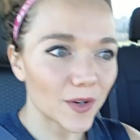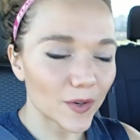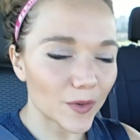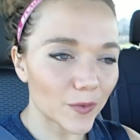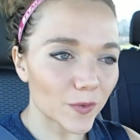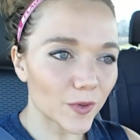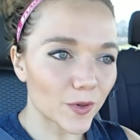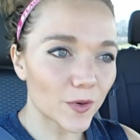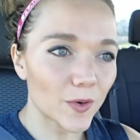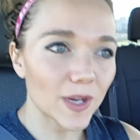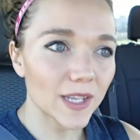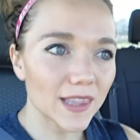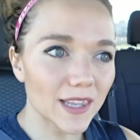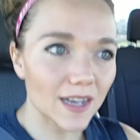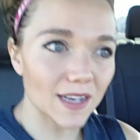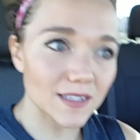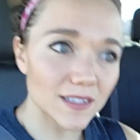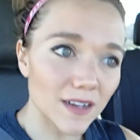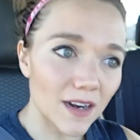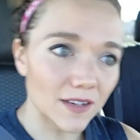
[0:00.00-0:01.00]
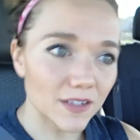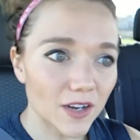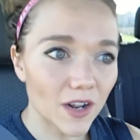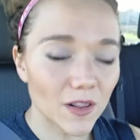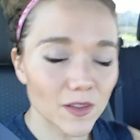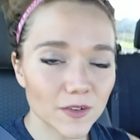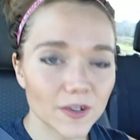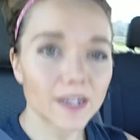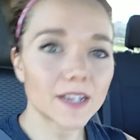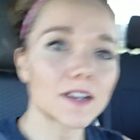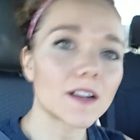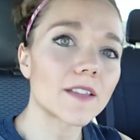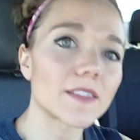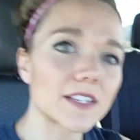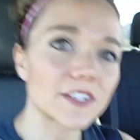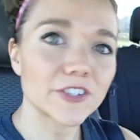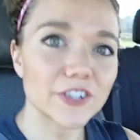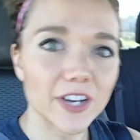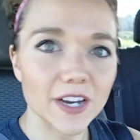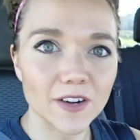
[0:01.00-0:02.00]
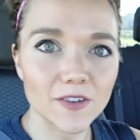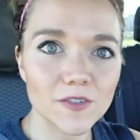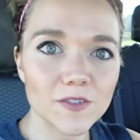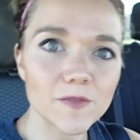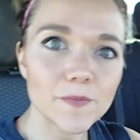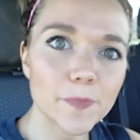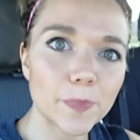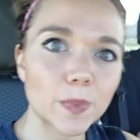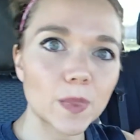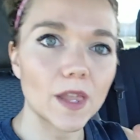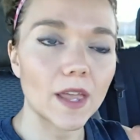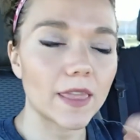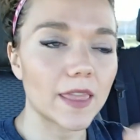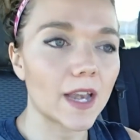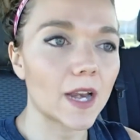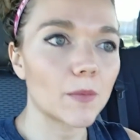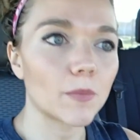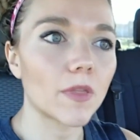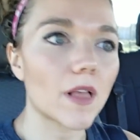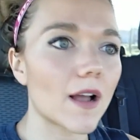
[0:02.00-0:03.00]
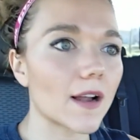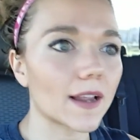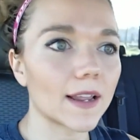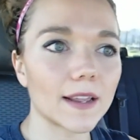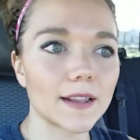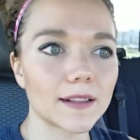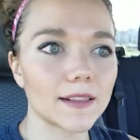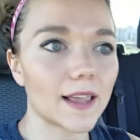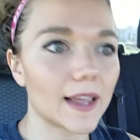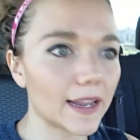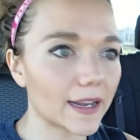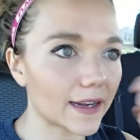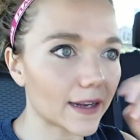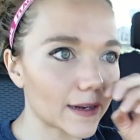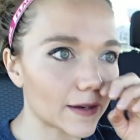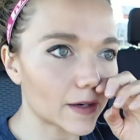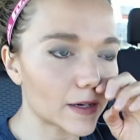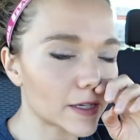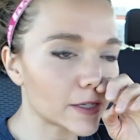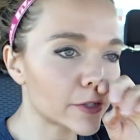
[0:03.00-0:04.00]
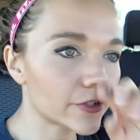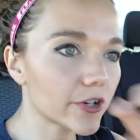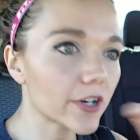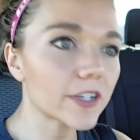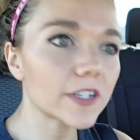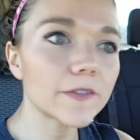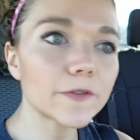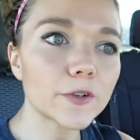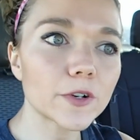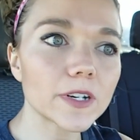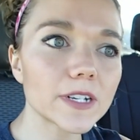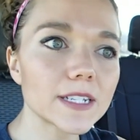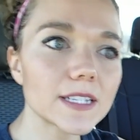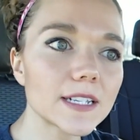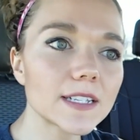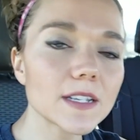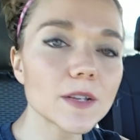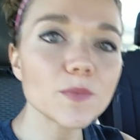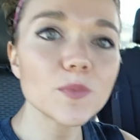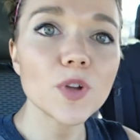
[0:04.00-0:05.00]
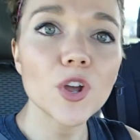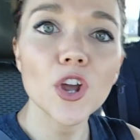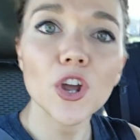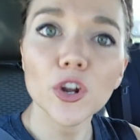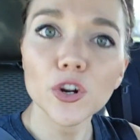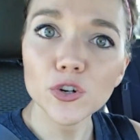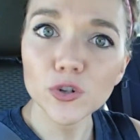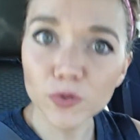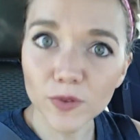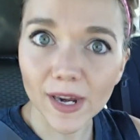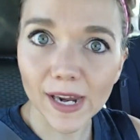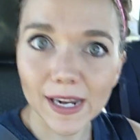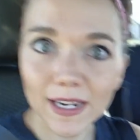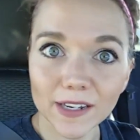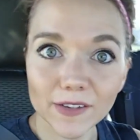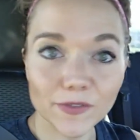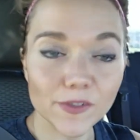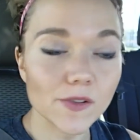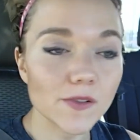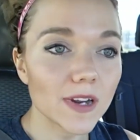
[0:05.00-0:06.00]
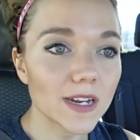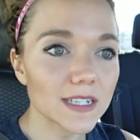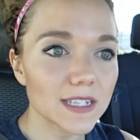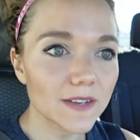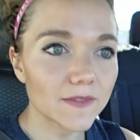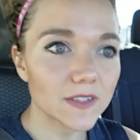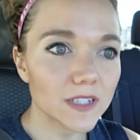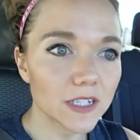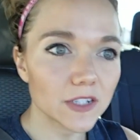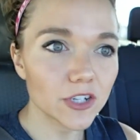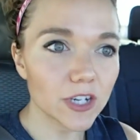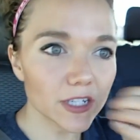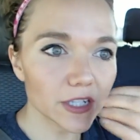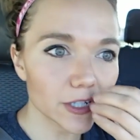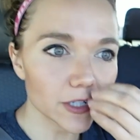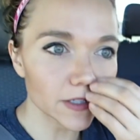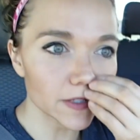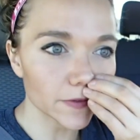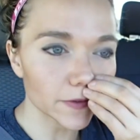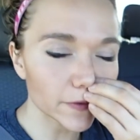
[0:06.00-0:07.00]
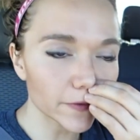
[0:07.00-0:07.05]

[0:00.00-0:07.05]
real quick that it's not tolerated on this channel, and then I block it. Like, constructive criticism, great. If you guys have suggestions for